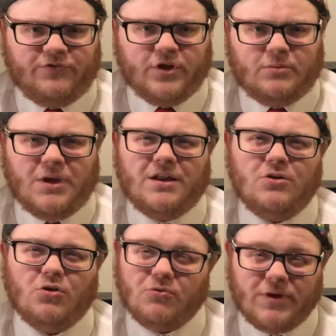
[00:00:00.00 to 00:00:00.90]
film, and
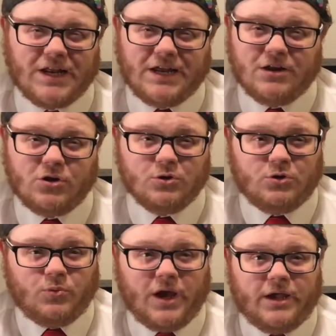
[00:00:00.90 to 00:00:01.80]
not really in a good
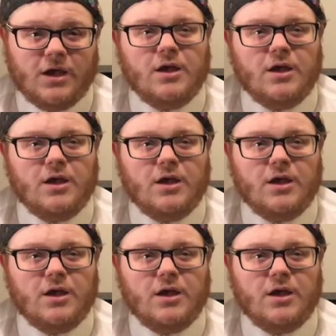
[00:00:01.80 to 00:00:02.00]
way.